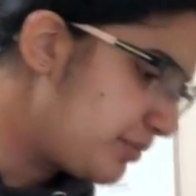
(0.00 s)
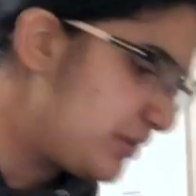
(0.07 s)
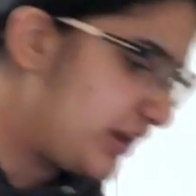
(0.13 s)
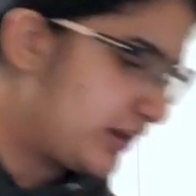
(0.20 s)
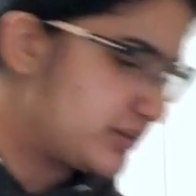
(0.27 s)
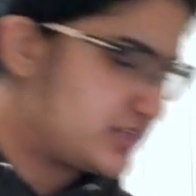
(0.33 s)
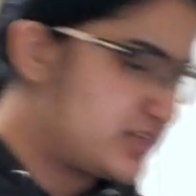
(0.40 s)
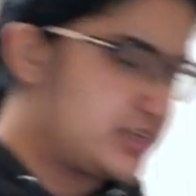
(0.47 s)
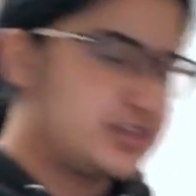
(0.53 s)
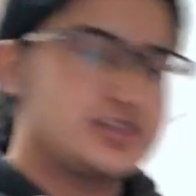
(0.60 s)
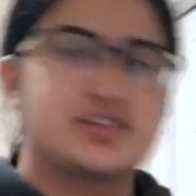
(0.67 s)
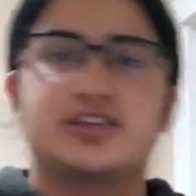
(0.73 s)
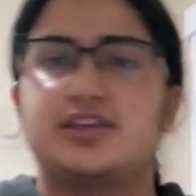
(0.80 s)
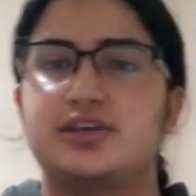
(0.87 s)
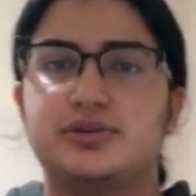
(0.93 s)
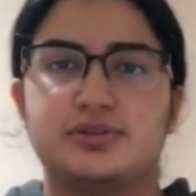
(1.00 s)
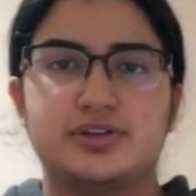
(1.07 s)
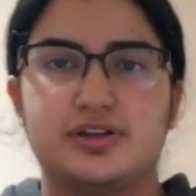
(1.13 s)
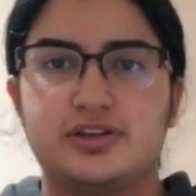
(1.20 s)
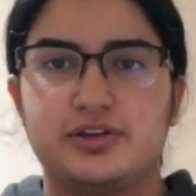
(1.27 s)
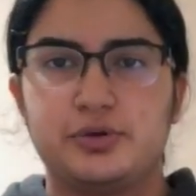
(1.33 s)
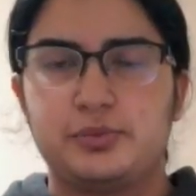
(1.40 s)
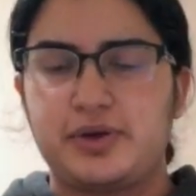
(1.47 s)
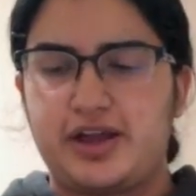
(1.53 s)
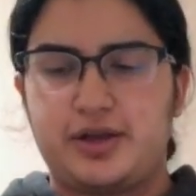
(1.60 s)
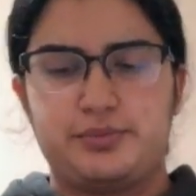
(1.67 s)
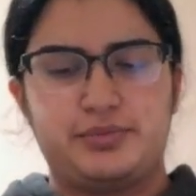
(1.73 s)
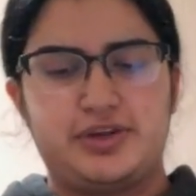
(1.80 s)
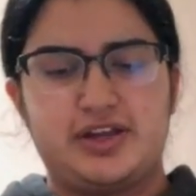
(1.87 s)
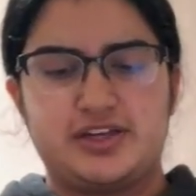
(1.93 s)
mean, I could take this cute little
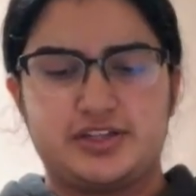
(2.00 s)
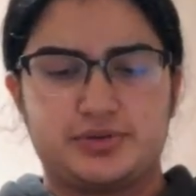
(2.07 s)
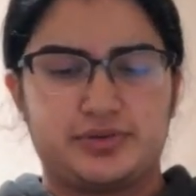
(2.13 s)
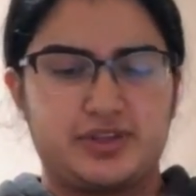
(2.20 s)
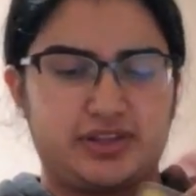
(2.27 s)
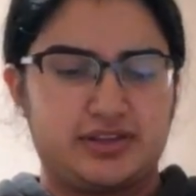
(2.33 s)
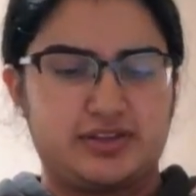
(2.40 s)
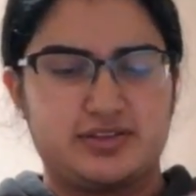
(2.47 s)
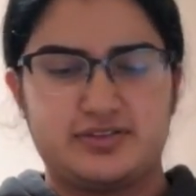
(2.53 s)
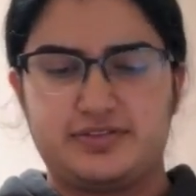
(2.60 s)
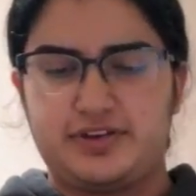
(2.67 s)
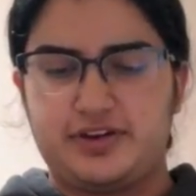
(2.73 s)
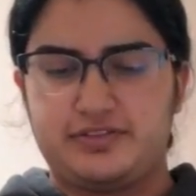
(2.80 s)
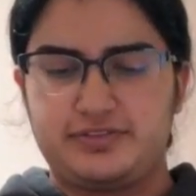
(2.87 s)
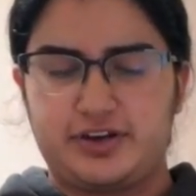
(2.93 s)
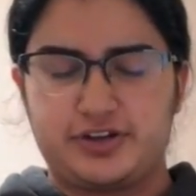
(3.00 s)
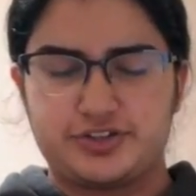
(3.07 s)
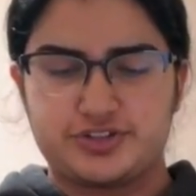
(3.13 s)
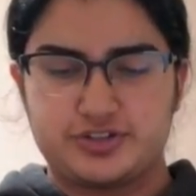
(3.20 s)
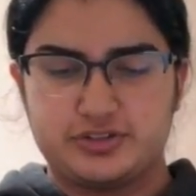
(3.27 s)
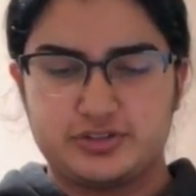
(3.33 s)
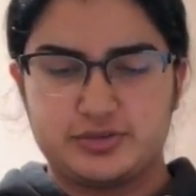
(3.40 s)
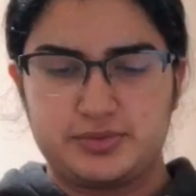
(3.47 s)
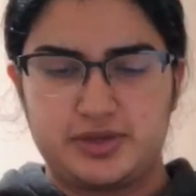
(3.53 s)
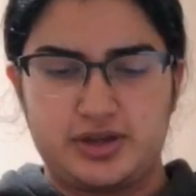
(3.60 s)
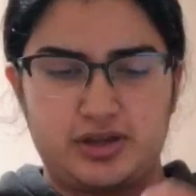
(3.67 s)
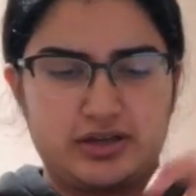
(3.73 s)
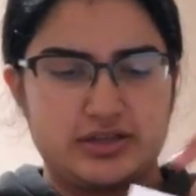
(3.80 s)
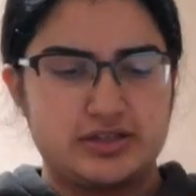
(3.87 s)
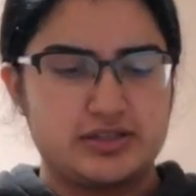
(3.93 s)
notepad, but I don't think this is very functional to be
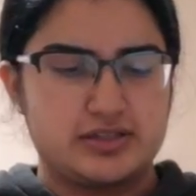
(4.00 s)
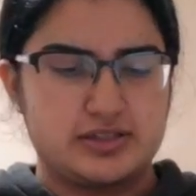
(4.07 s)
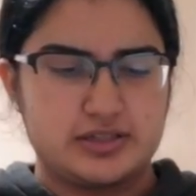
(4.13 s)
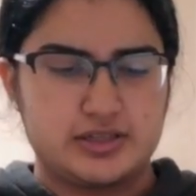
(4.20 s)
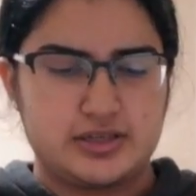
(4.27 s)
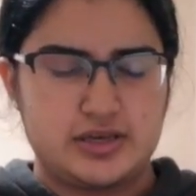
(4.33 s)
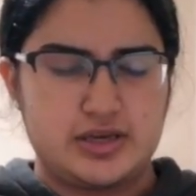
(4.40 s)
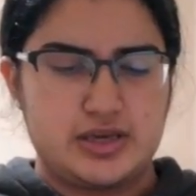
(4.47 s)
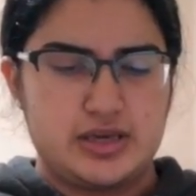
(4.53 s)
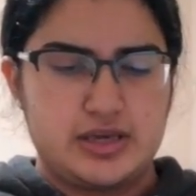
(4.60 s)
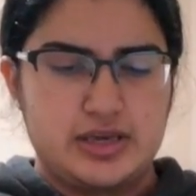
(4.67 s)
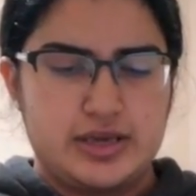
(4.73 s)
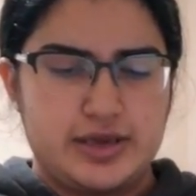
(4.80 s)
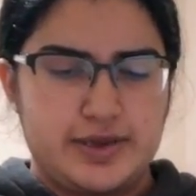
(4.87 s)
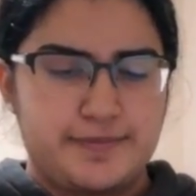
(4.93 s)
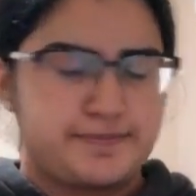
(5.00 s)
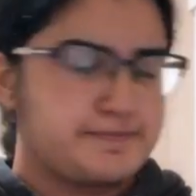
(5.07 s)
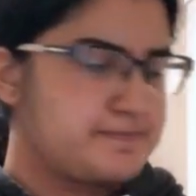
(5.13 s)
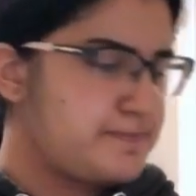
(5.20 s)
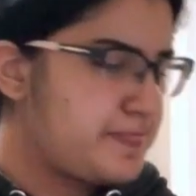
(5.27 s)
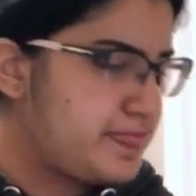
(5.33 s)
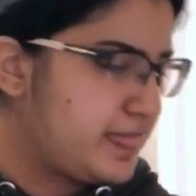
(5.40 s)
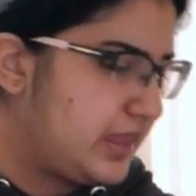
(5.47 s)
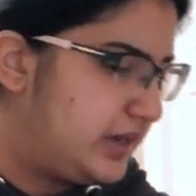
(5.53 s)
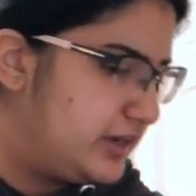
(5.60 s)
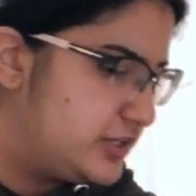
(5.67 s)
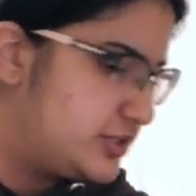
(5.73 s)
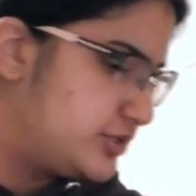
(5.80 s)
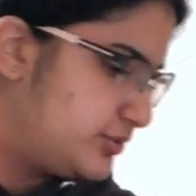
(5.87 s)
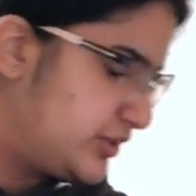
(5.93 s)
honest. And I
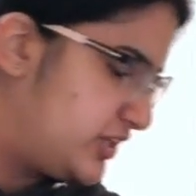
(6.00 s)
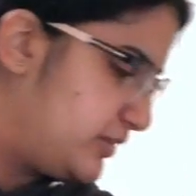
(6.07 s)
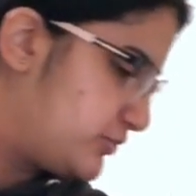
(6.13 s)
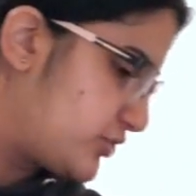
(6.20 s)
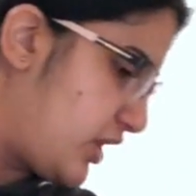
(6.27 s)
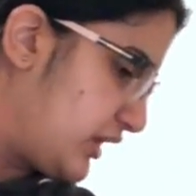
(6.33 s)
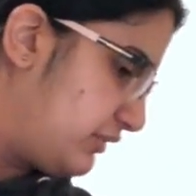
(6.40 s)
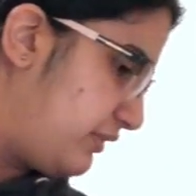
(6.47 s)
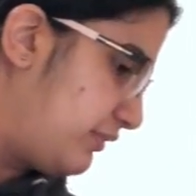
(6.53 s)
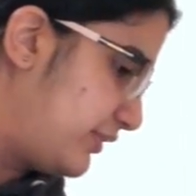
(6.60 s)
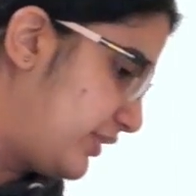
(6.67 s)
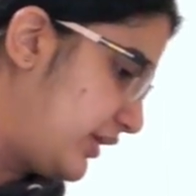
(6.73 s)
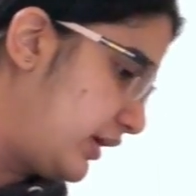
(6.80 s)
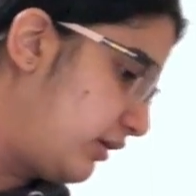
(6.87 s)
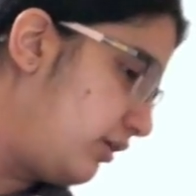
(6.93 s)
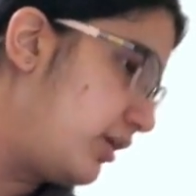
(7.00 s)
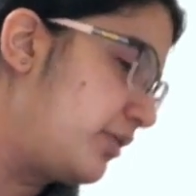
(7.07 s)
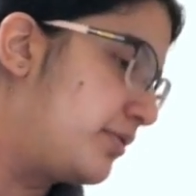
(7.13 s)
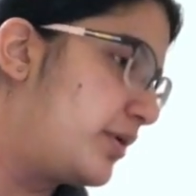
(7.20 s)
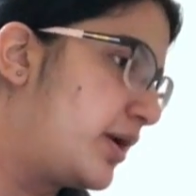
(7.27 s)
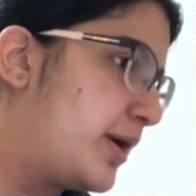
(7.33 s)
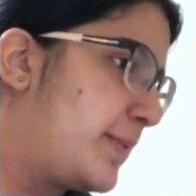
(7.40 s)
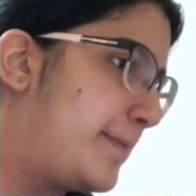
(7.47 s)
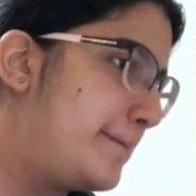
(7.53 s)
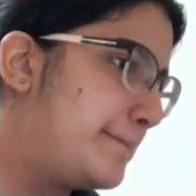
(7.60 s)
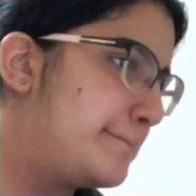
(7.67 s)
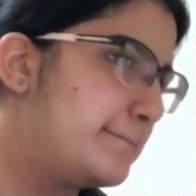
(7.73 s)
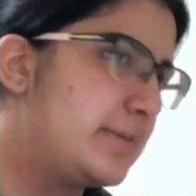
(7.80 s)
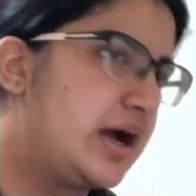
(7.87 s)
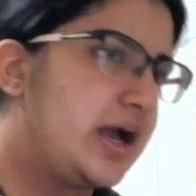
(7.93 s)
do keep track of everything on
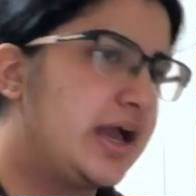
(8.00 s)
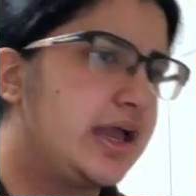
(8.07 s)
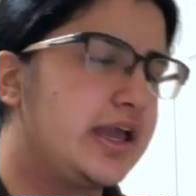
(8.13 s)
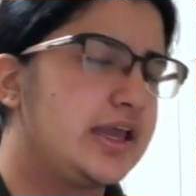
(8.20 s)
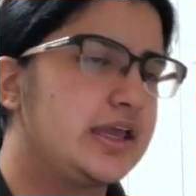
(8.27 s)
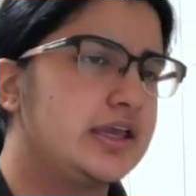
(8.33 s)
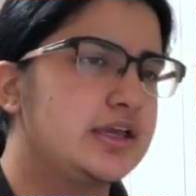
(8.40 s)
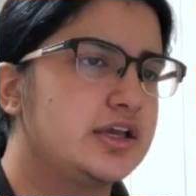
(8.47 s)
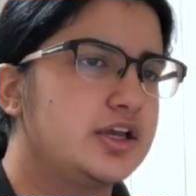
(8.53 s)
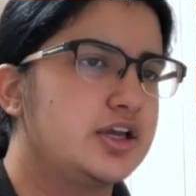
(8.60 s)
my